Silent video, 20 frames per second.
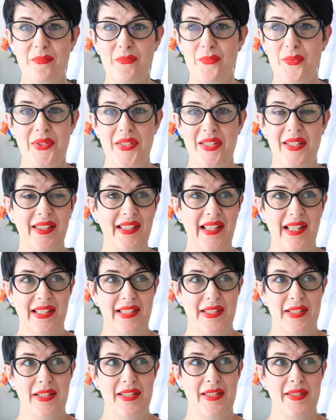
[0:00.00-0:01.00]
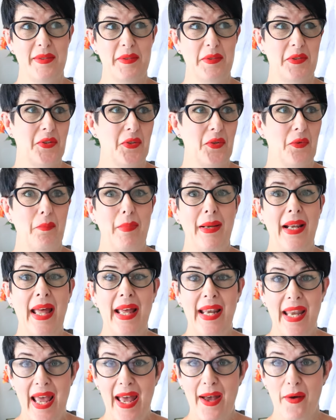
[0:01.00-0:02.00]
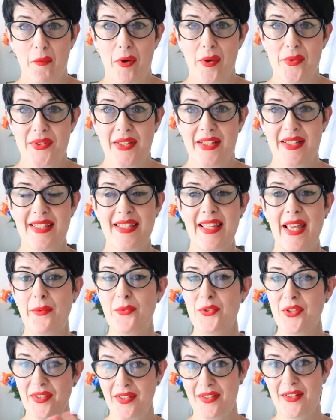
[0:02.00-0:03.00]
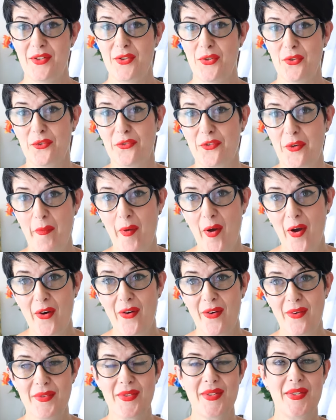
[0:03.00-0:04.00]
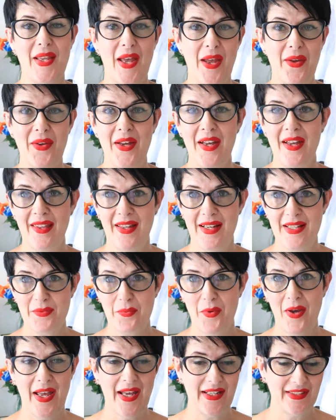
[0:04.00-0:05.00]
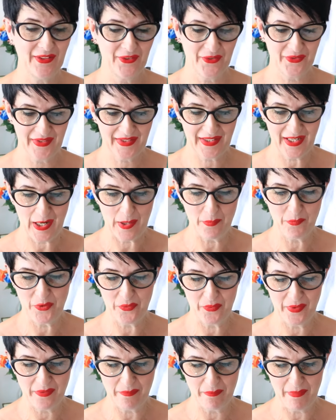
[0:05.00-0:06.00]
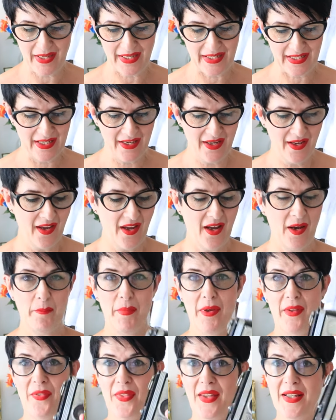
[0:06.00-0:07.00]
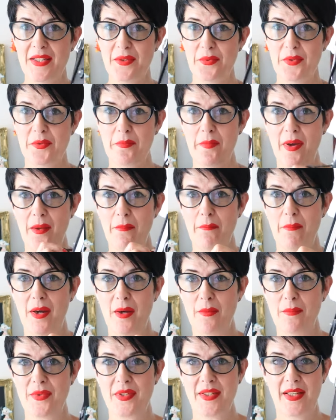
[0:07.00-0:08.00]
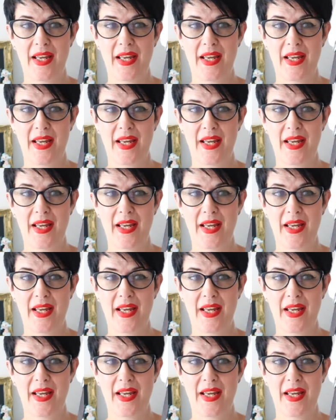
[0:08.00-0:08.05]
wasn't going to sort of plan it out what I was going to say. I was just going to talk from heart, so that's why I haven't got the camera with me. But this was my mum's